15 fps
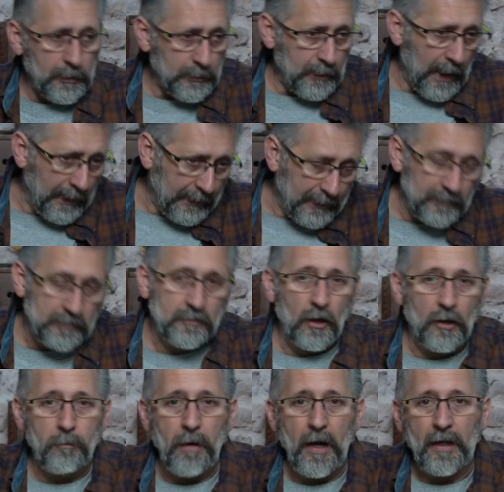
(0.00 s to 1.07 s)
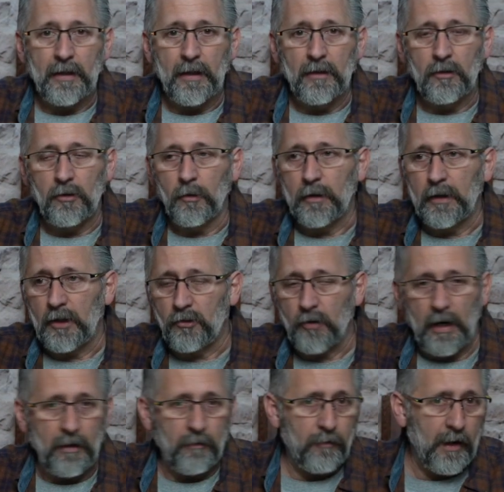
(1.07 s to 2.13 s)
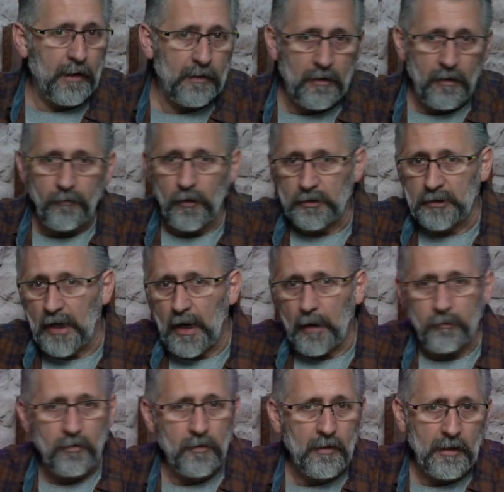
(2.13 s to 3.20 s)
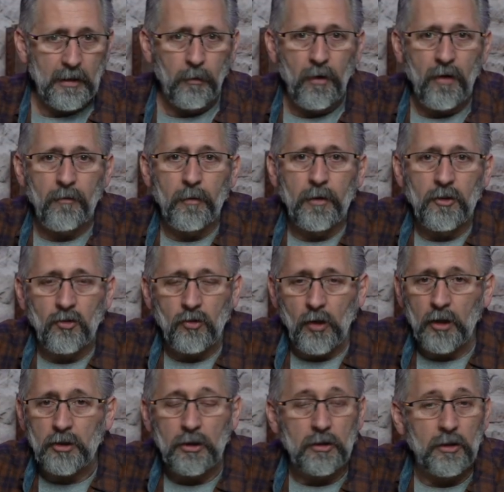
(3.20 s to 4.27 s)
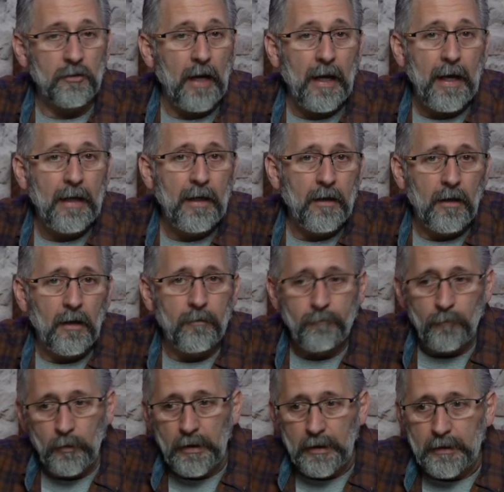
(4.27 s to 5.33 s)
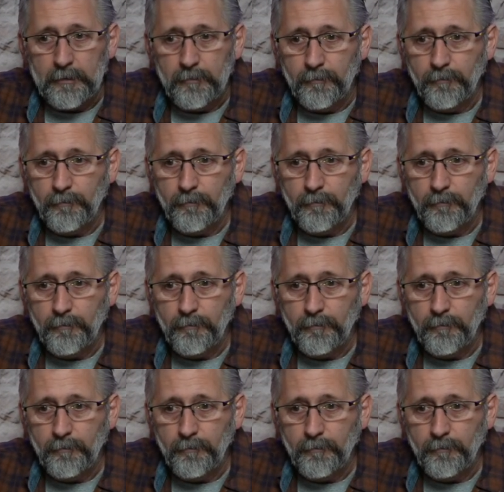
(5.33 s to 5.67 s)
I'd get sucked back into it. I tried to find different jobs to get away from construction because I hated it, really.